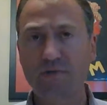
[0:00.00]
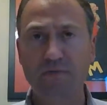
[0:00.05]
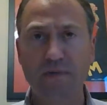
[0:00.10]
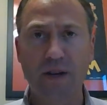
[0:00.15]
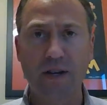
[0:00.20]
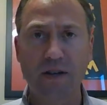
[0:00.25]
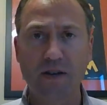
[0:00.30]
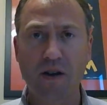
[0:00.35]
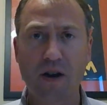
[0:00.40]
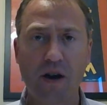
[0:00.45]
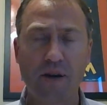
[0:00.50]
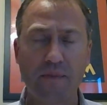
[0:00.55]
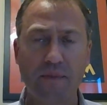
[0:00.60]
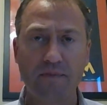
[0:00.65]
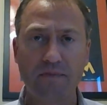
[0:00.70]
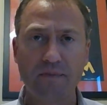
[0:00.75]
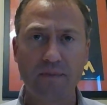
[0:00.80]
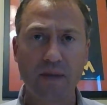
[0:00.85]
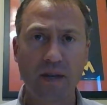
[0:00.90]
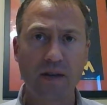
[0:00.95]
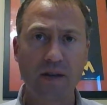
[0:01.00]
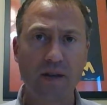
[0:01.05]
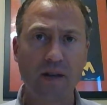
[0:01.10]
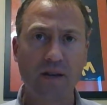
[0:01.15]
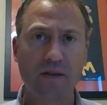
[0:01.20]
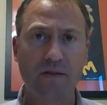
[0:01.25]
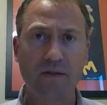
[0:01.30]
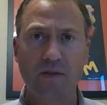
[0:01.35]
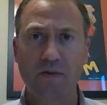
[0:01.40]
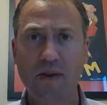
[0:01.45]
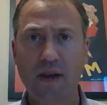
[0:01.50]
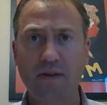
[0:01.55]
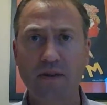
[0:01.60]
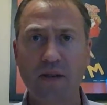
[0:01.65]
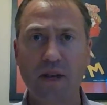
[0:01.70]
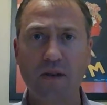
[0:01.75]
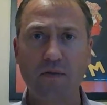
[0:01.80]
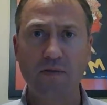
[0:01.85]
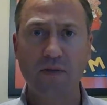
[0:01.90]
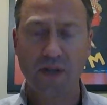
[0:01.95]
income in 2008 was